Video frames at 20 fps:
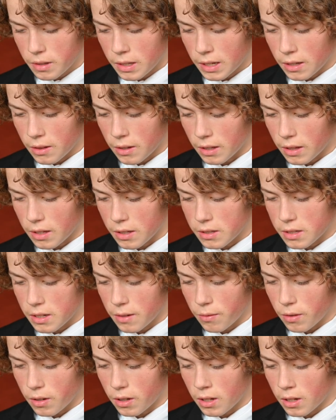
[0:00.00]
And like there's
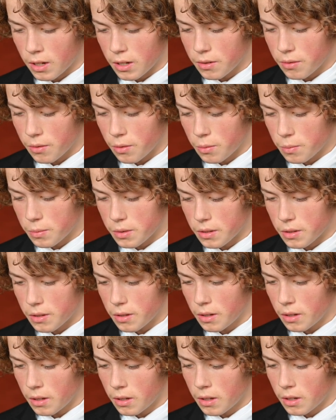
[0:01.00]
different classrooms and
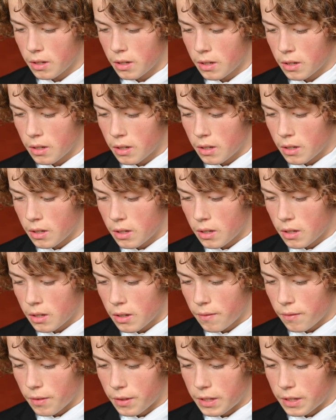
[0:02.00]
for